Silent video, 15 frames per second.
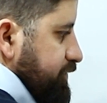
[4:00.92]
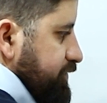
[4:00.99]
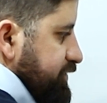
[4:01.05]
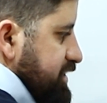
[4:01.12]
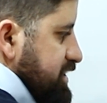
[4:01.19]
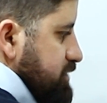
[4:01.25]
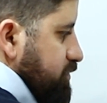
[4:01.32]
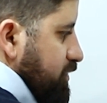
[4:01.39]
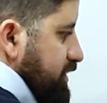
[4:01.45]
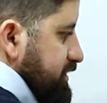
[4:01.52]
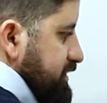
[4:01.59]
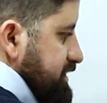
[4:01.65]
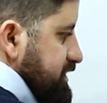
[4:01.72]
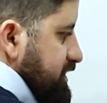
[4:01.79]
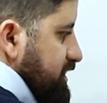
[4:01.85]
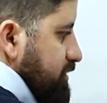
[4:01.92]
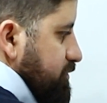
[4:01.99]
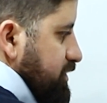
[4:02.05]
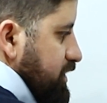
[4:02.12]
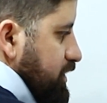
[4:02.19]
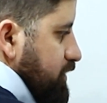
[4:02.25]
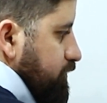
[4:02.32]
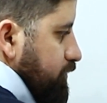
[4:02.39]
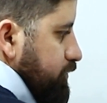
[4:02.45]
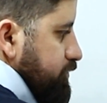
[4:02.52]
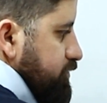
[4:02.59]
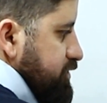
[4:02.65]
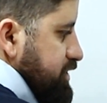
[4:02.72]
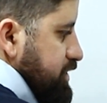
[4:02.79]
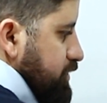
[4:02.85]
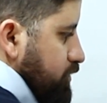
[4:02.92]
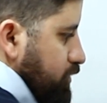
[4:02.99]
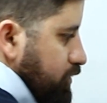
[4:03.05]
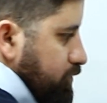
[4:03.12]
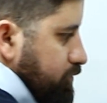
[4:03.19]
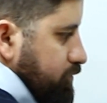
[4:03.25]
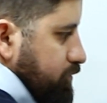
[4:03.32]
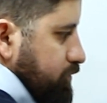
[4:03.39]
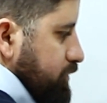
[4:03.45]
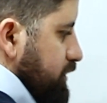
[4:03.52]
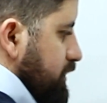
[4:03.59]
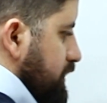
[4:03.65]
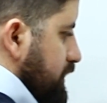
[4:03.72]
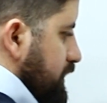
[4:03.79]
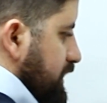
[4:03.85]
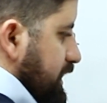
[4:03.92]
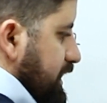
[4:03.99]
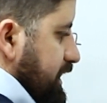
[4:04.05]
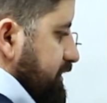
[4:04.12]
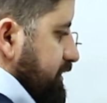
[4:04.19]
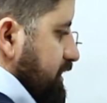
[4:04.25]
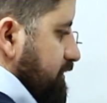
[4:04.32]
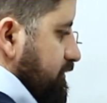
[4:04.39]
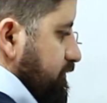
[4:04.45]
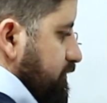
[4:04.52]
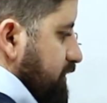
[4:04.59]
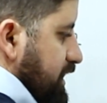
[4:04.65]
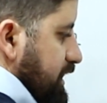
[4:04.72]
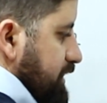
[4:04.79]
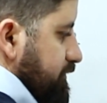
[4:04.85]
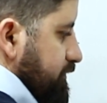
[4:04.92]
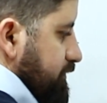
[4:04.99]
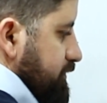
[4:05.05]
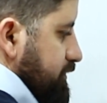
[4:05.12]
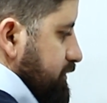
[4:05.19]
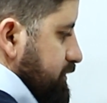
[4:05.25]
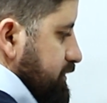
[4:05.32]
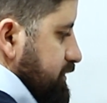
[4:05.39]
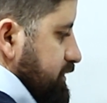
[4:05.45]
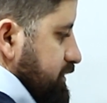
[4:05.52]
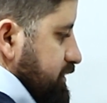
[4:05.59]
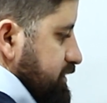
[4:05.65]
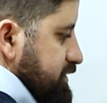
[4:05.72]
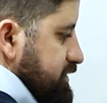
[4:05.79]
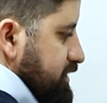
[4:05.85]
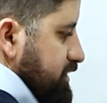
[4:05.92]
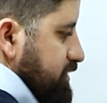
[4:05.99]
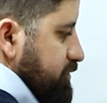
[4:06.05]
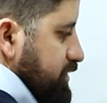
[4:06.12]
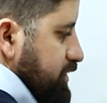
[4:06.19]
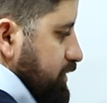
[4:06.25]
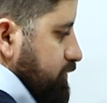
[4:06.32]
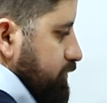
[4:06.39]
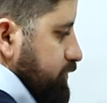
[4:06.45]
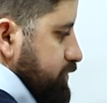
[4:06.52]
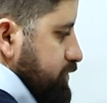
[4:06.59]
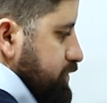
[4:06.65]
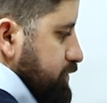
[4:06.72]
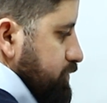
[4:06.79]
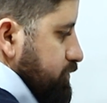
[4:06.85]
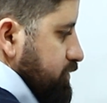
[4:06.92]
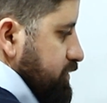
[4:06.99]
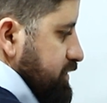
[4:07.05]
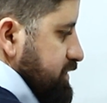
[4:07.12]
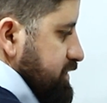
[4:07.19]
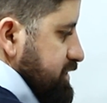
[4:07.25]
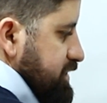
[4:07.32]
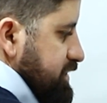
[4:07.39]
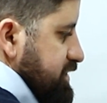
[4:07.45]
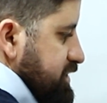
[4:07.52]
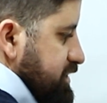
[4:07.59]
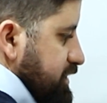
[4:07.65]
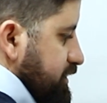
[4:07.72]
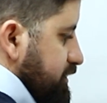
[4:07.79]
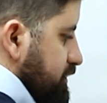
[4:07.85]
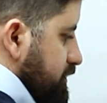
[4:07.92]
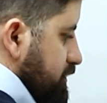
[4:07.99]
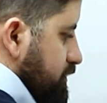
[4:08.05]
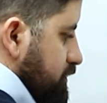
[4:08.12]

this part is going to be equal to 0 and f5 is going to be equal to 16.